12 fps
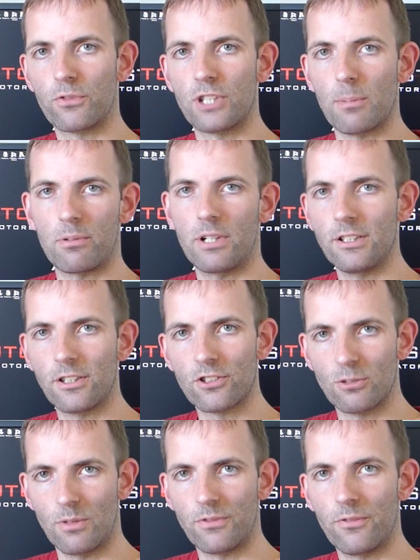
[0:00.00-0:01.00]
of separated
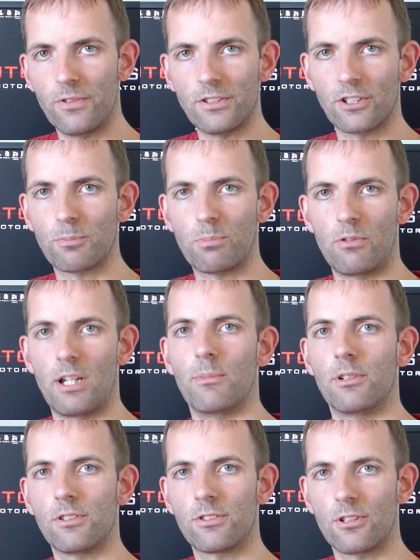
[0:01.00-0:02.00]
some of the physics
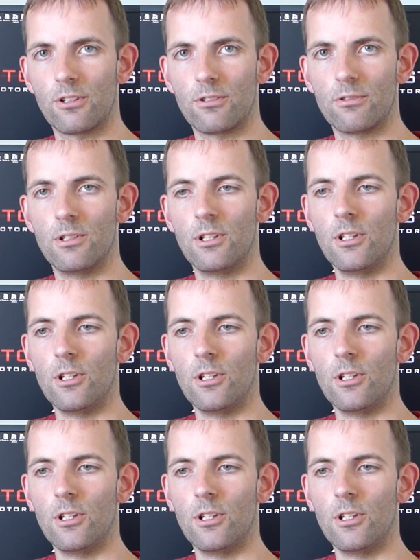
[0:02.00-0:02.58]
parameters, so